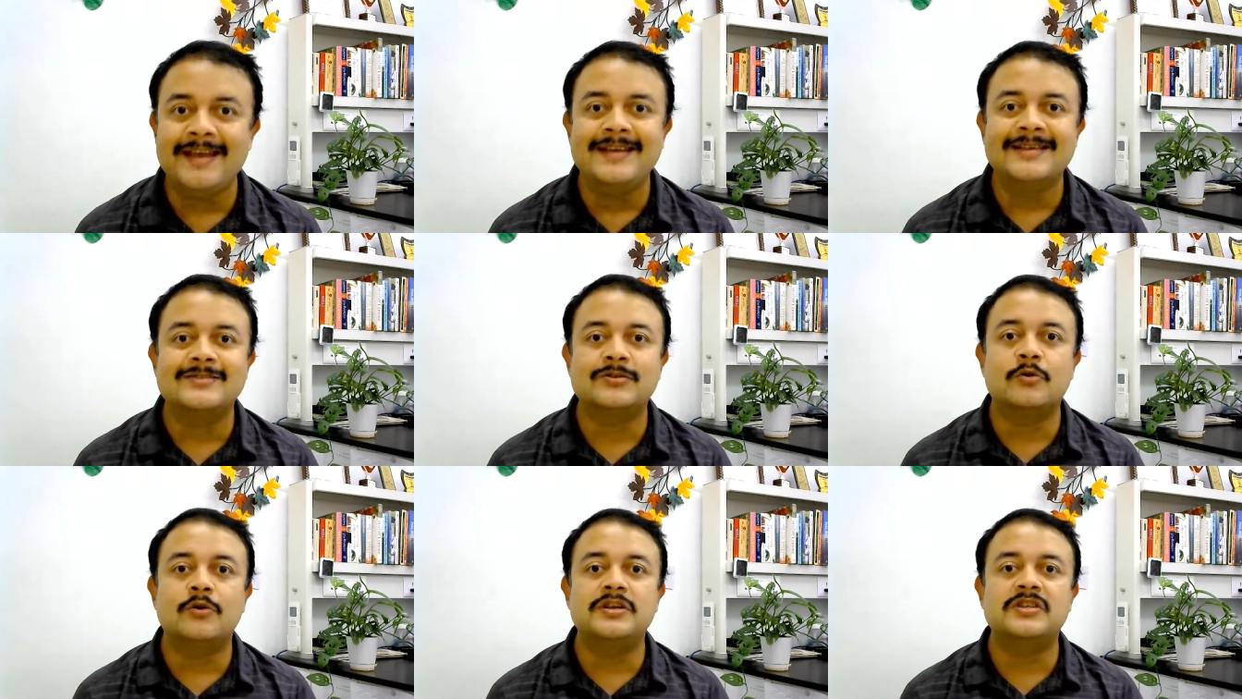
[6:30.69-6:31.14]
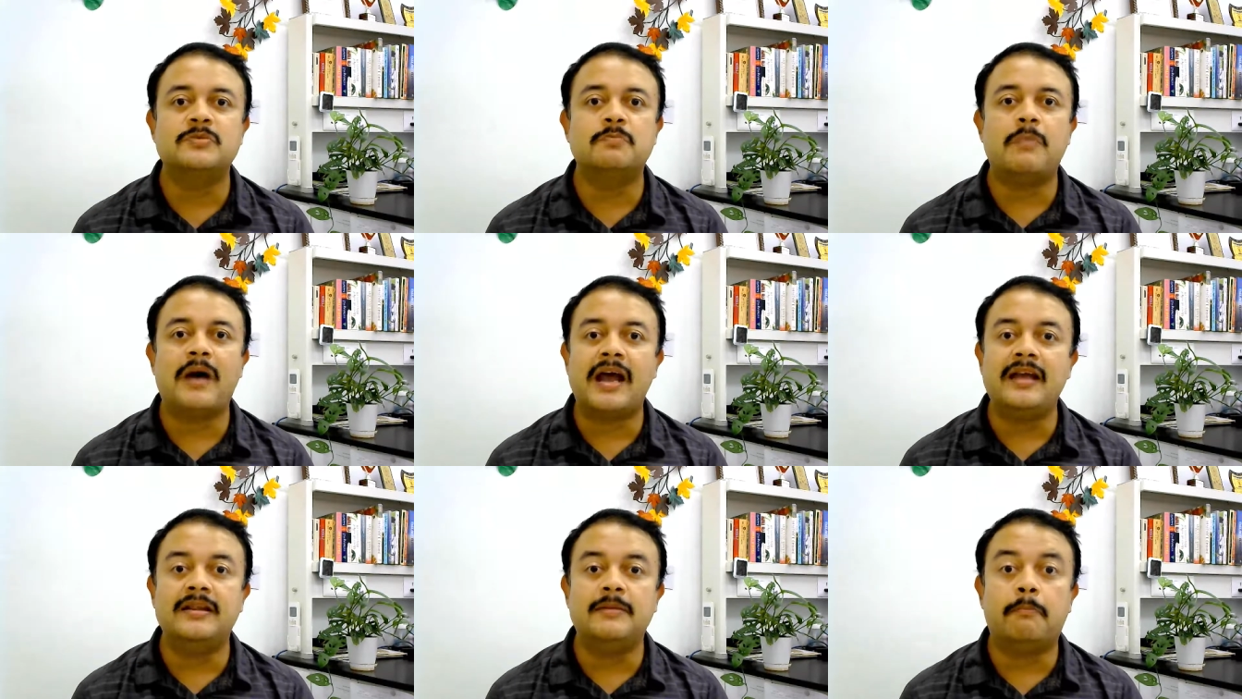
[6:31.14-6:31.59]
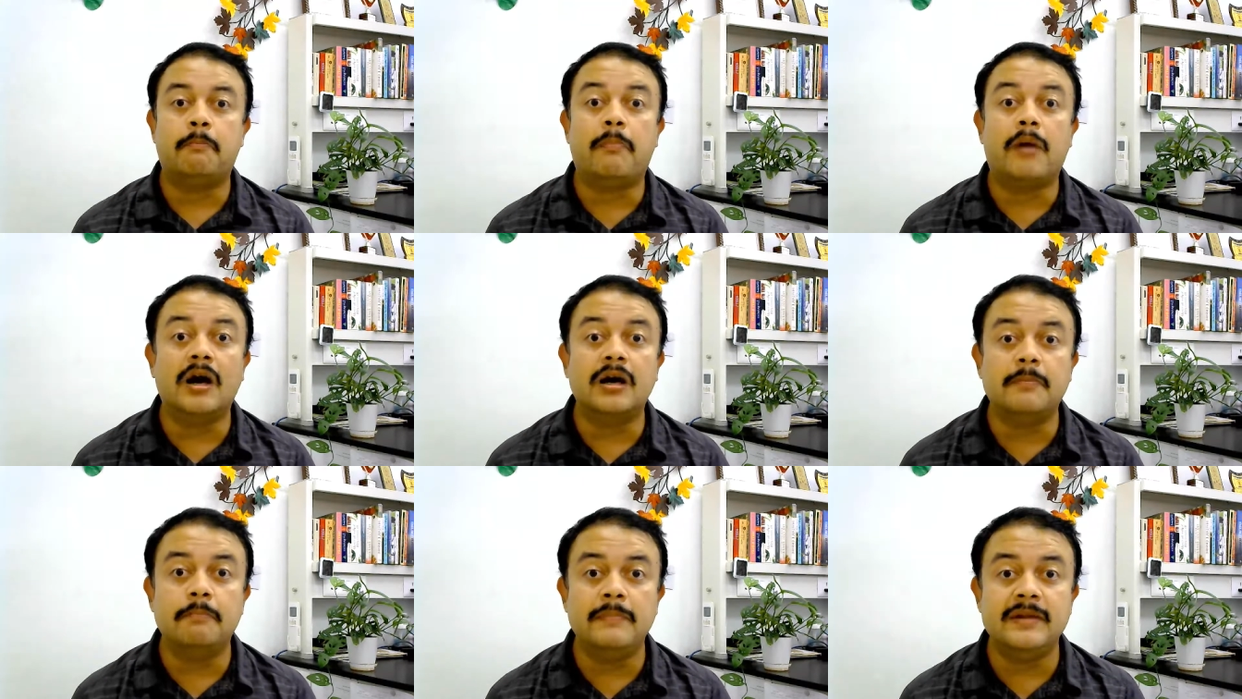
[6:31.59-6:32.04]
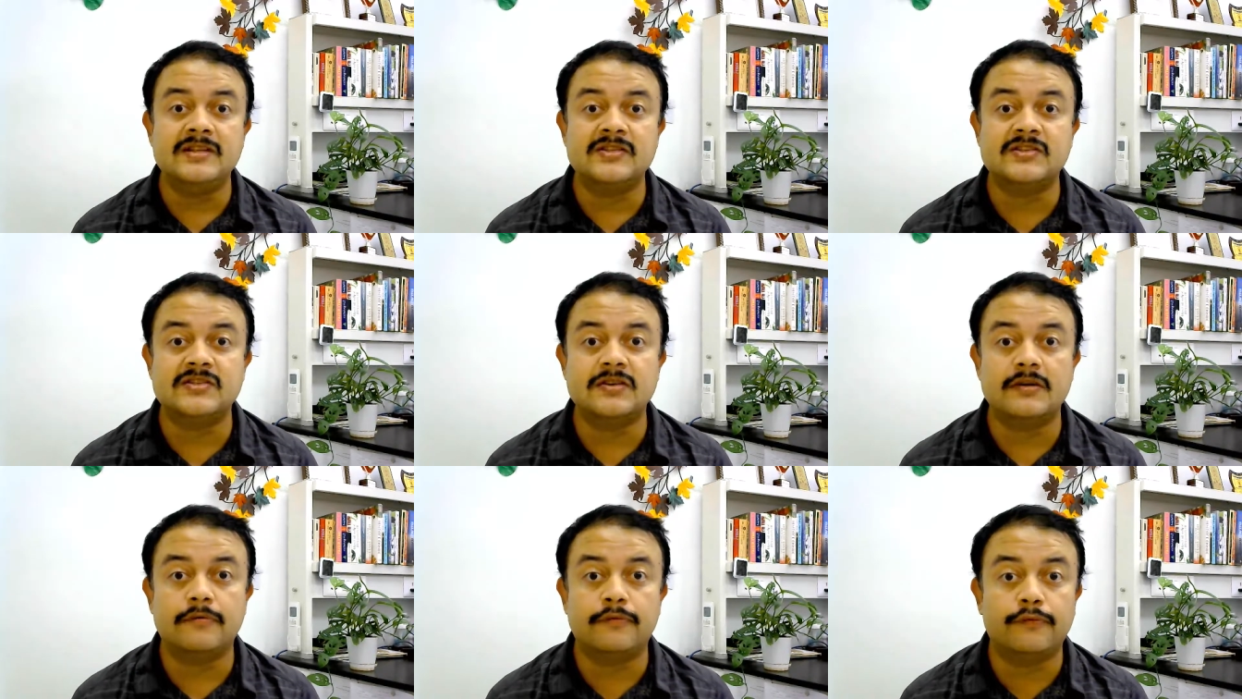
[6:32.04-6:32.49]
So it's by the
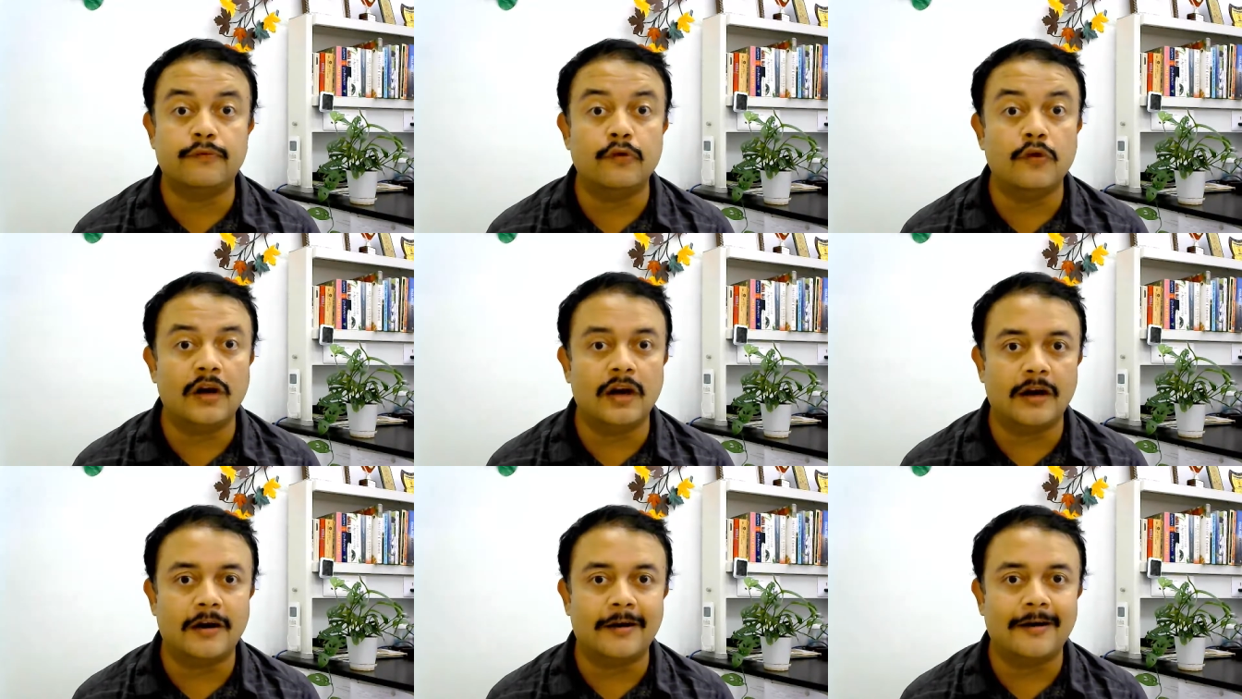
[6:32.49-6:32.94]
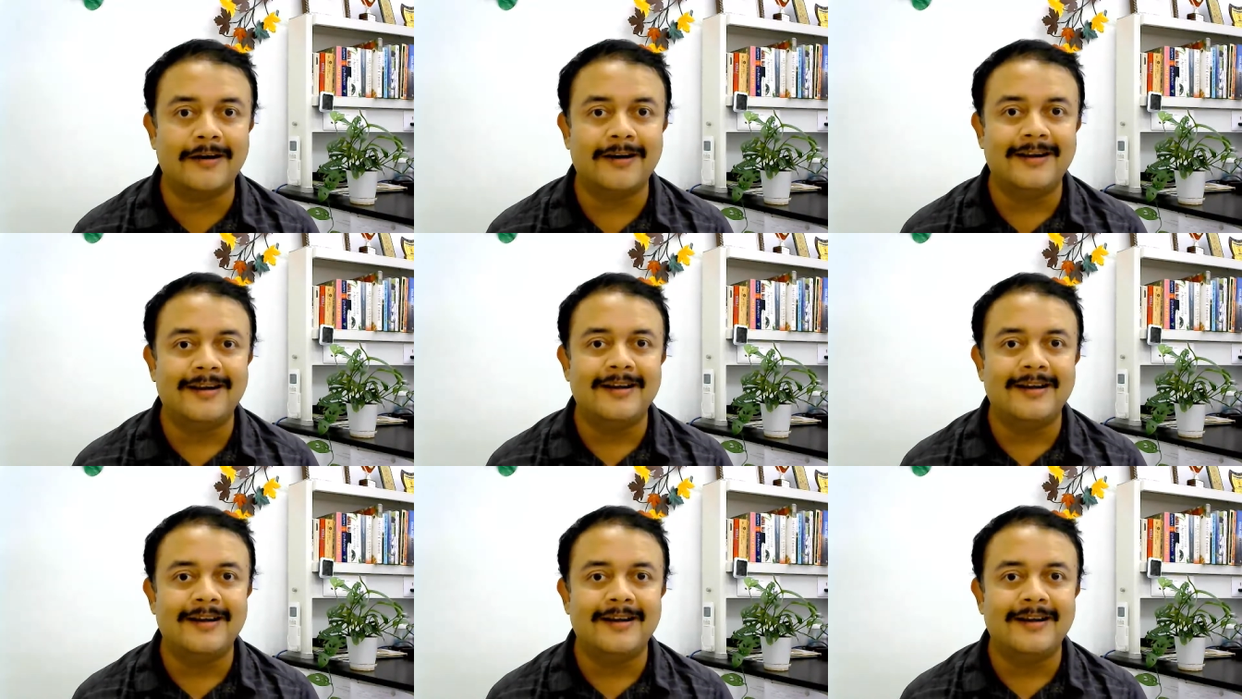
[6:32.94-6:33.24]
Buckminster Fuller.